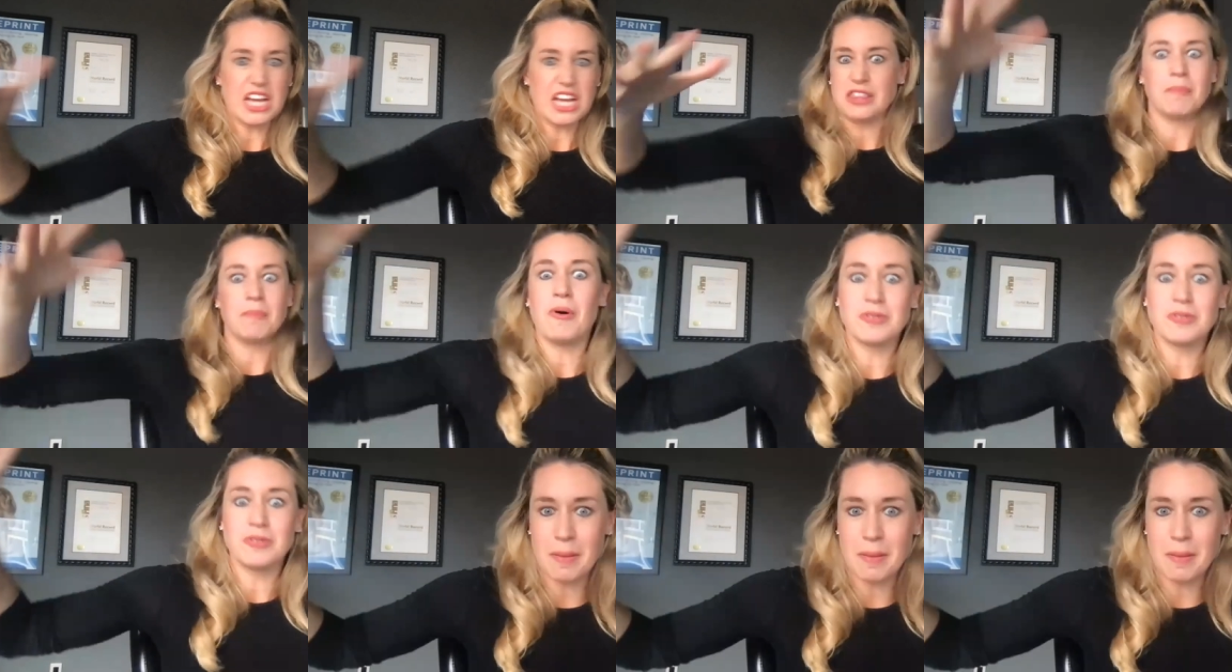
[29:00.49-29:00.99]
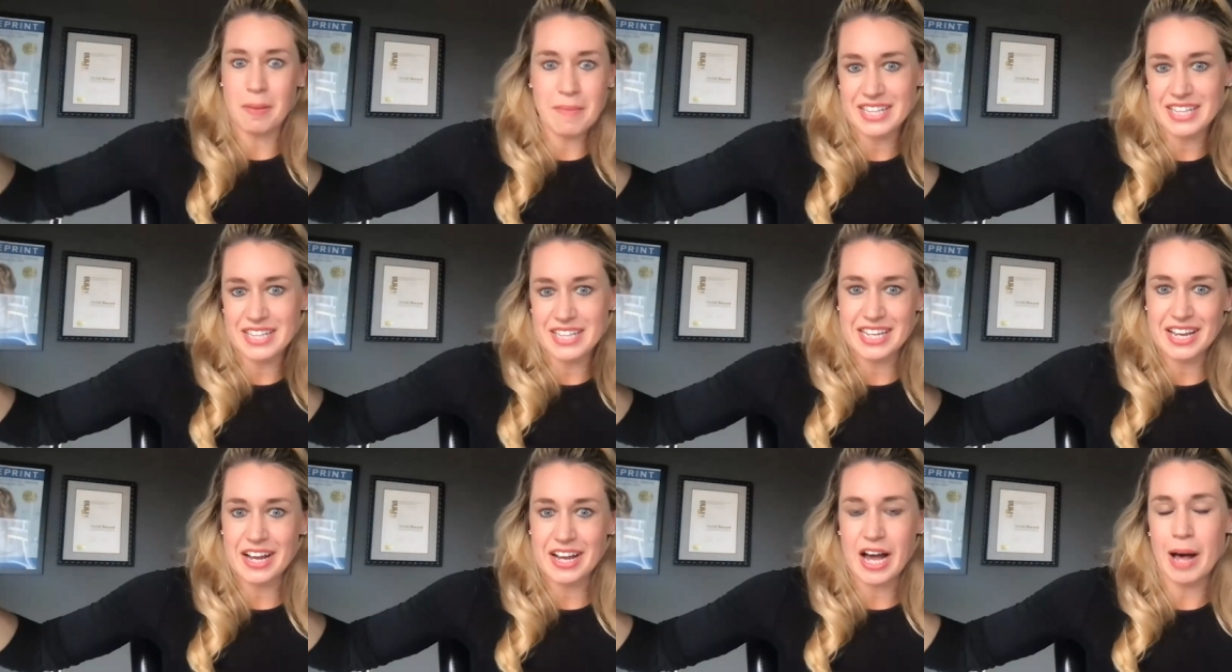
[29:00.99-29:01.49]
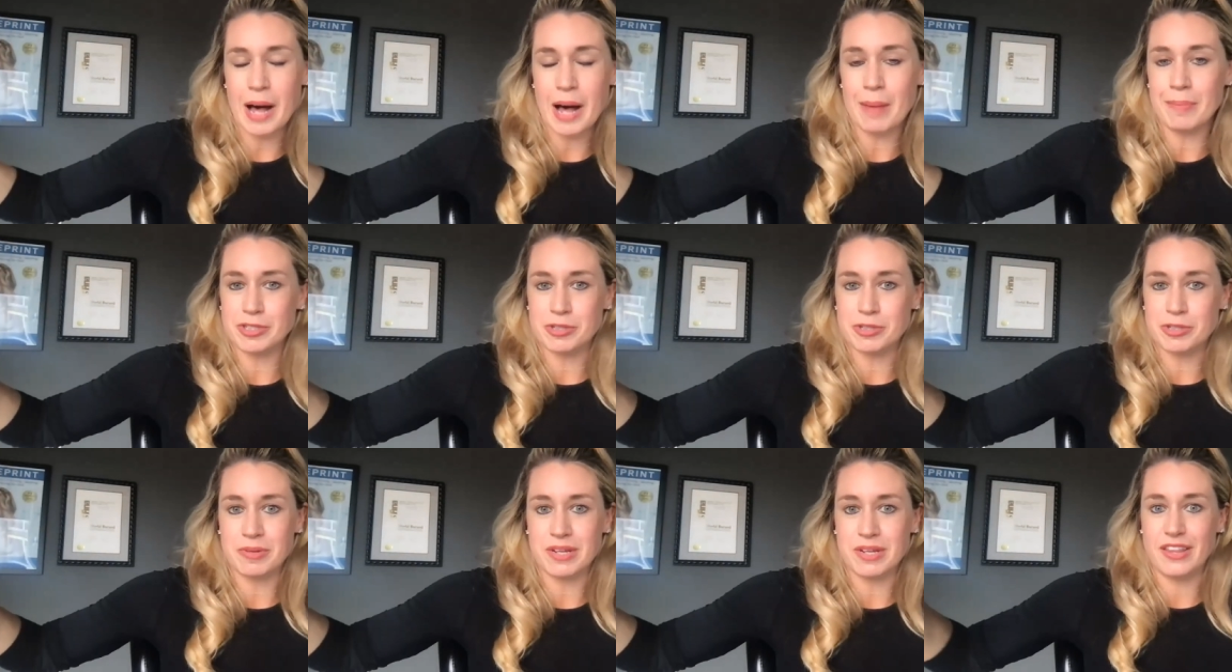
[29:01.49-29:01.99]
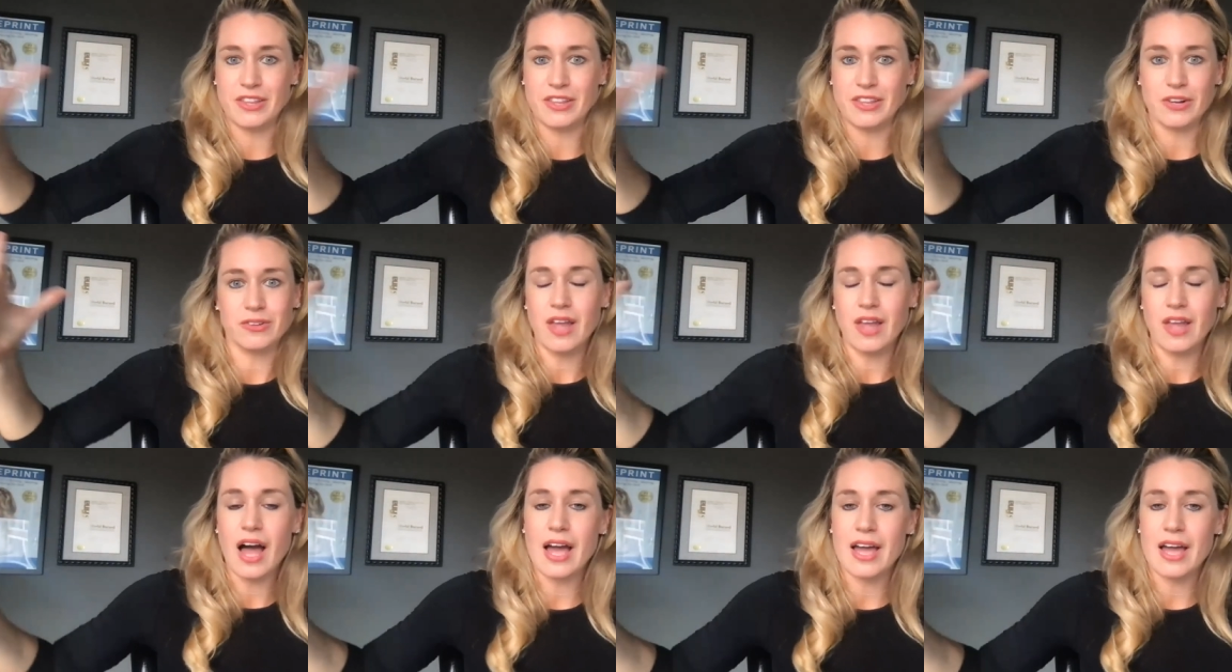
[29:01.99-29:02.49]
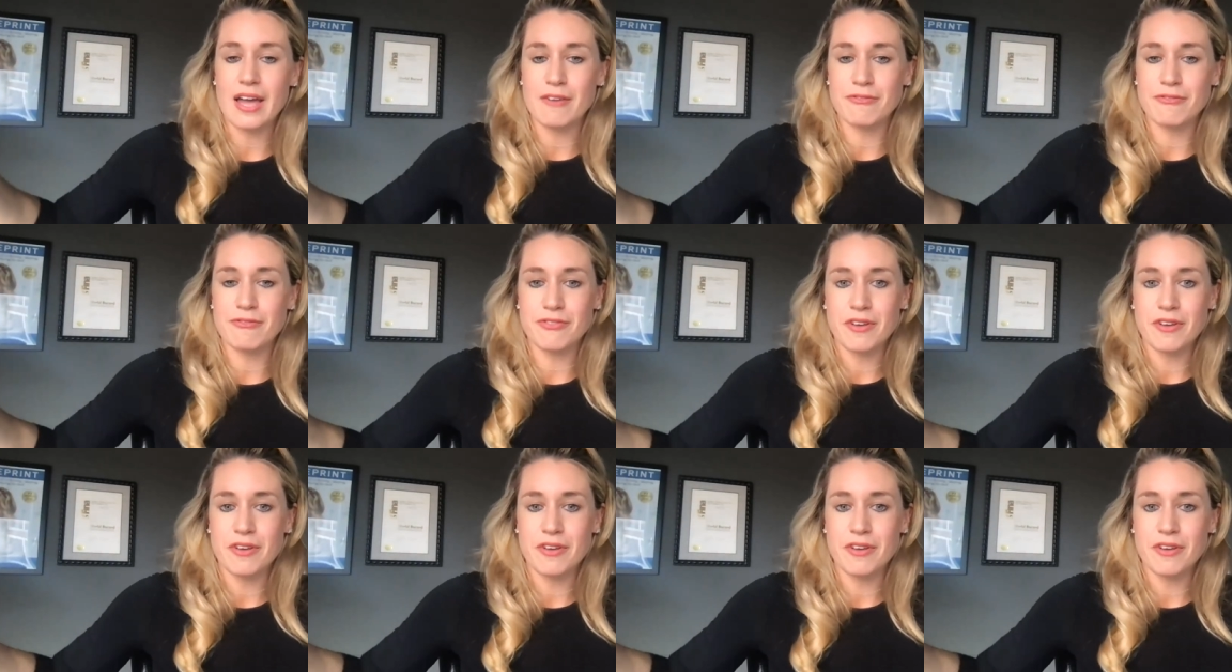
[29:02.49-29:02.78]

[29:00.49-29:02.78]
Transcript: is like the most amazing accomplishment in their life.